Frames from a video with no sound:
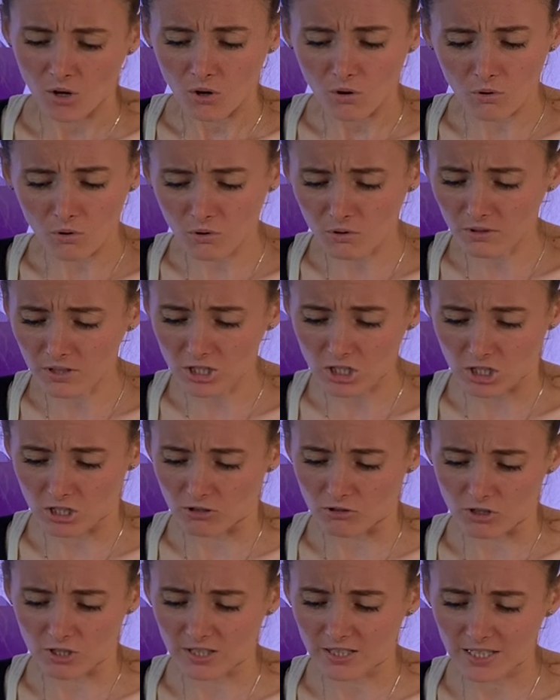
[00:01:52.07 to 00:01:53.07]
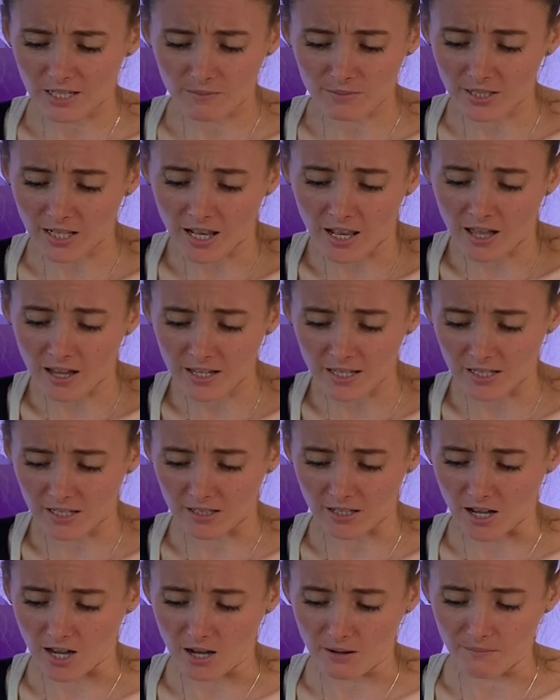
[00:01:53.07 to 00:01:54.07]
All the children seem to like
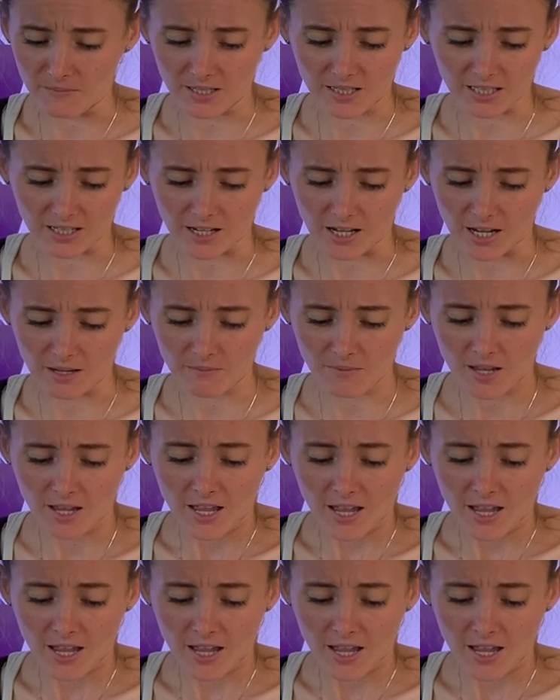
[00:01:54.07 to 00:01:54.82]
Calm Me Time